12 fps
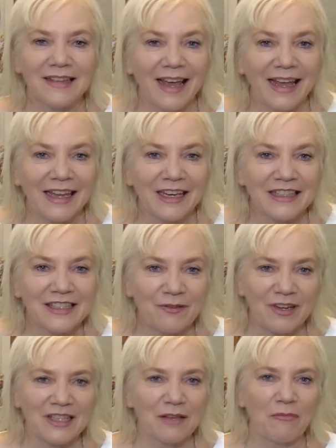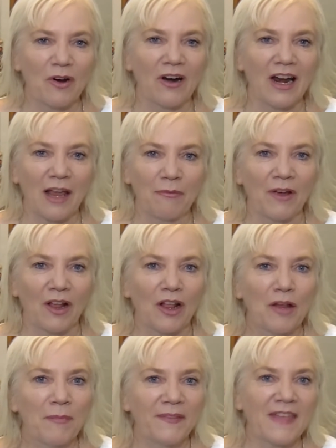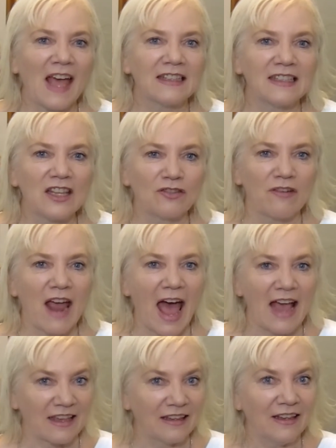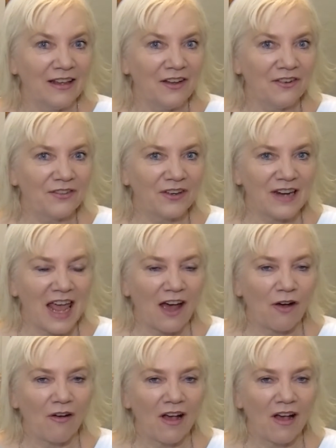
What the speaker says: I can squeeze in more, I will. But that's the track for now.